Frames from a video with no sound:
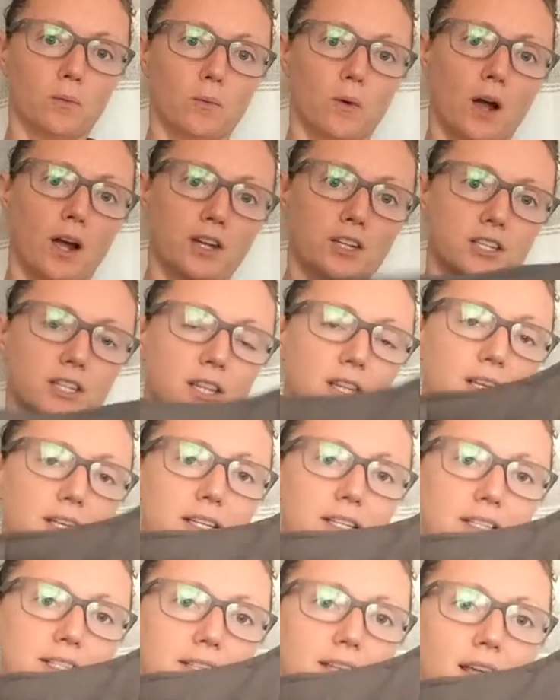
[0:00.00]
wash
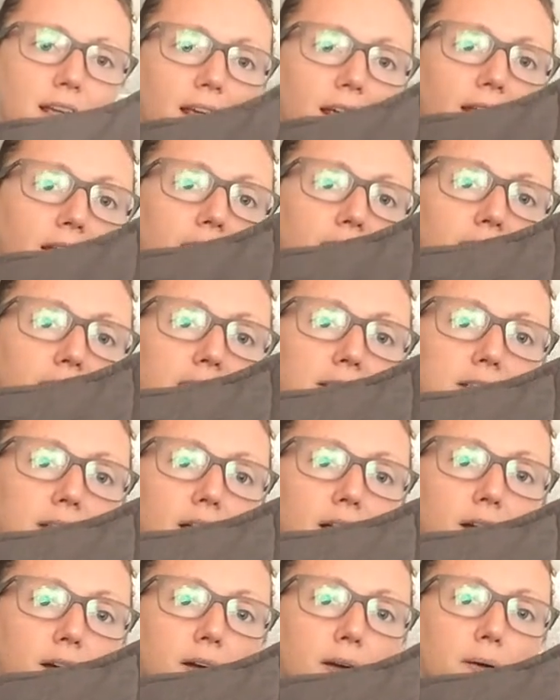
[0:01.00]
this and,
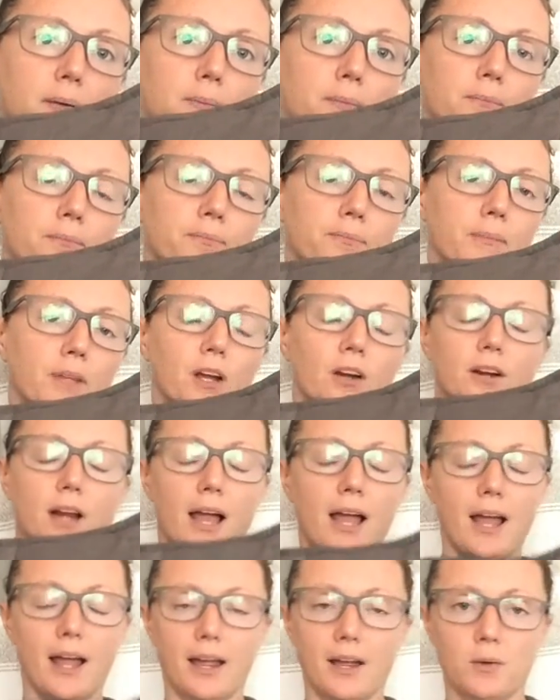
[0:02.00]
or not
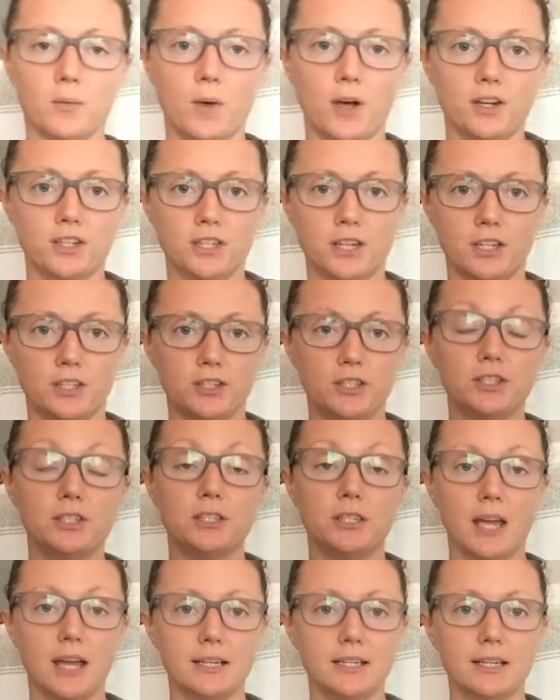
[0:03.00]
hand wash it,
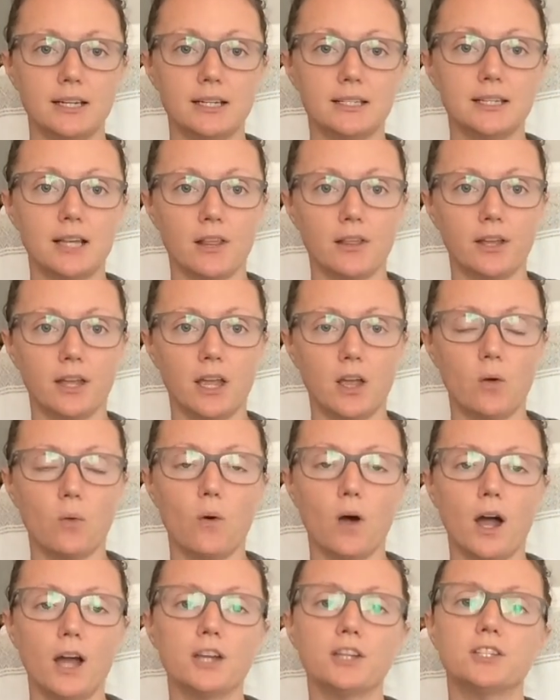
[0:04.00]
I did a delicate
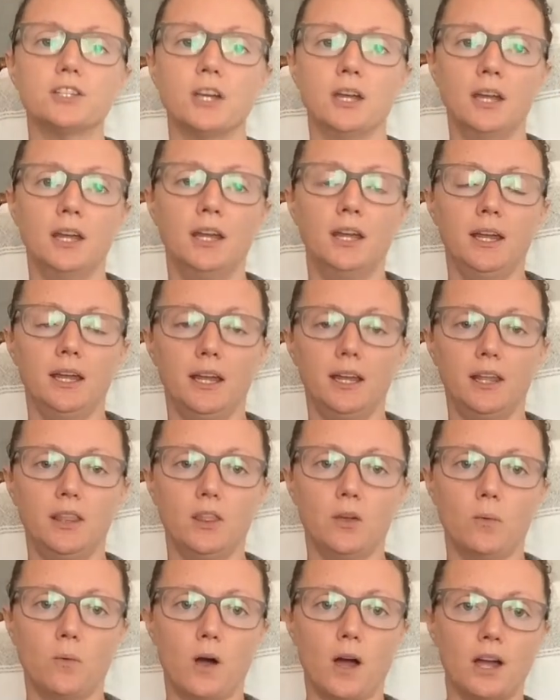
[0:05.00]
wash in
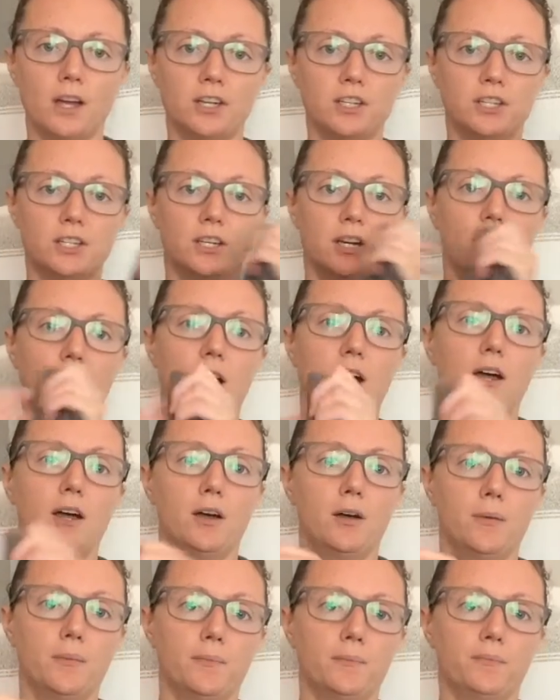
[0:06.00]
the wash.
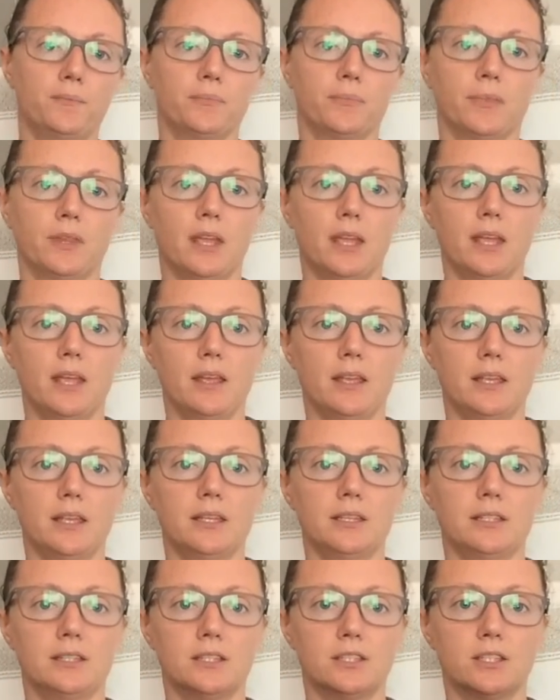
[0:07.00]
And
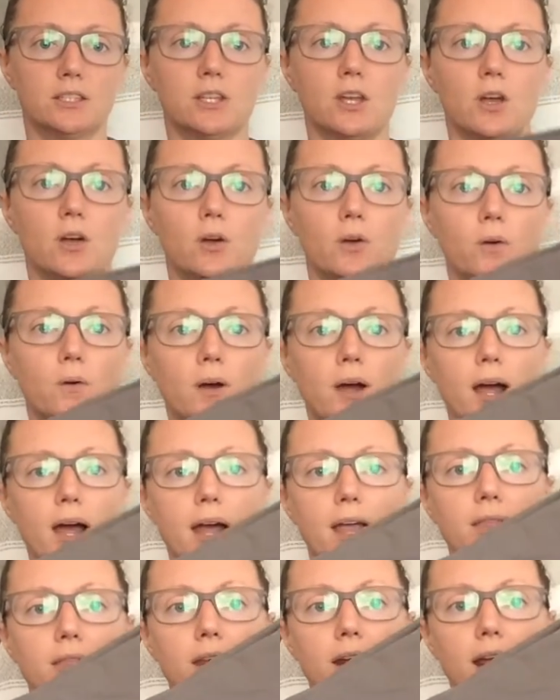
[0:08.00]

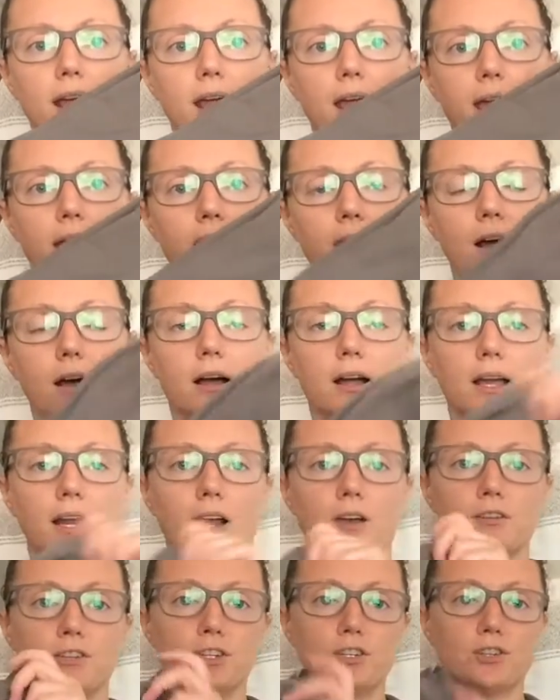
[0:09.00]
then I hung it
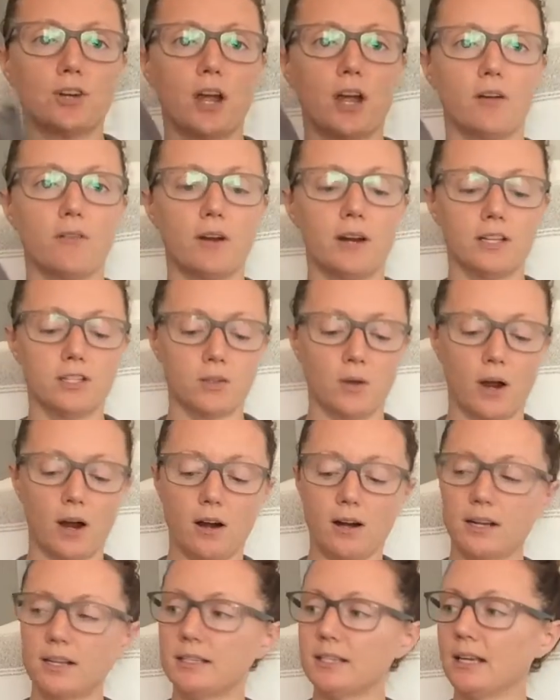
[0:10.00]
out to dry already. So I
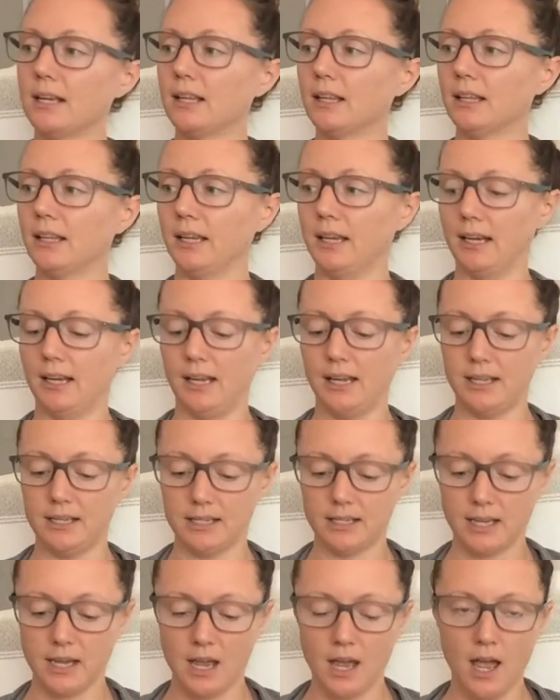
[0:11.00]
already did clean
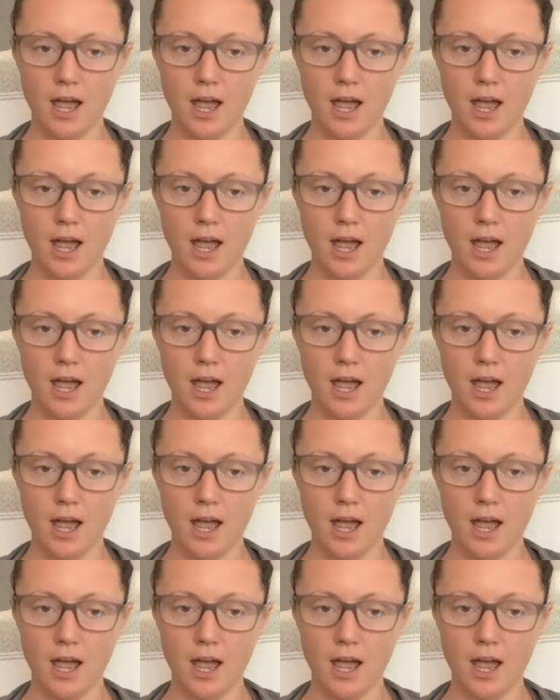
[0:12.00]
it.